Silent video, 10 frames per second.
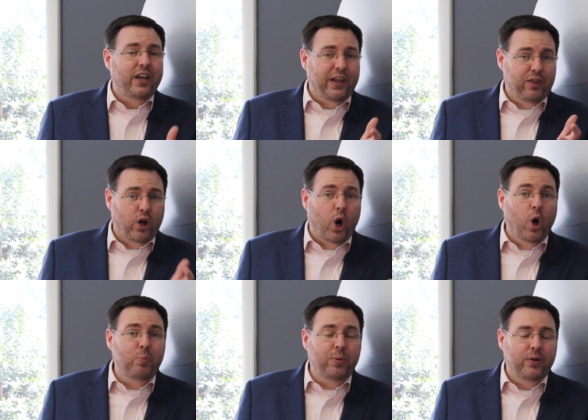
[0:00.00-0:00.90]
in the
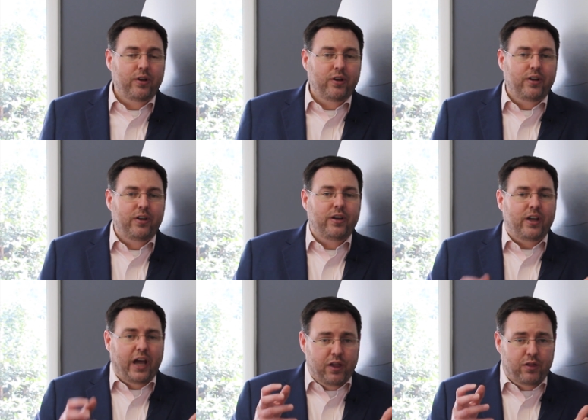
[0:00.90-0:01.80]
hope
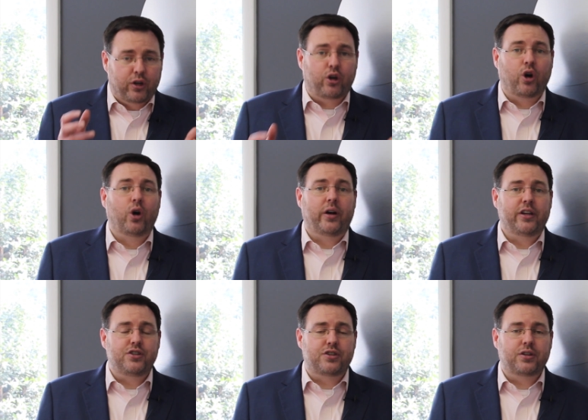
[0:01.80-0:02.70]
and the
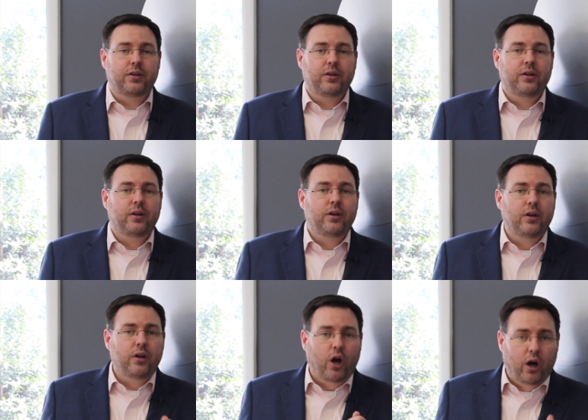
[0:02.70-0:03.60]
courage
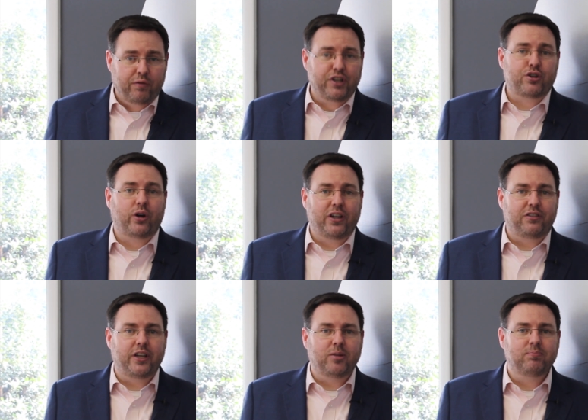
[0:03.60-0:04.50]
of
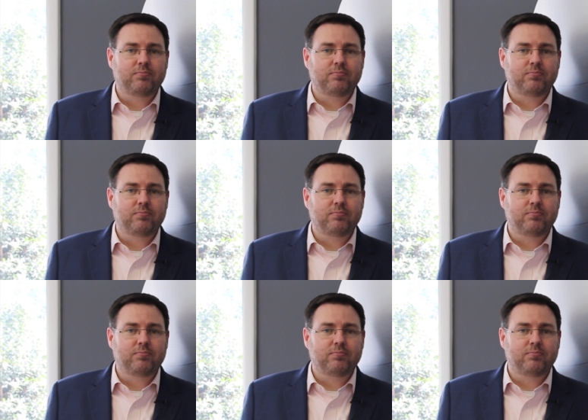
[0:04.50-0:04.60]
eternity.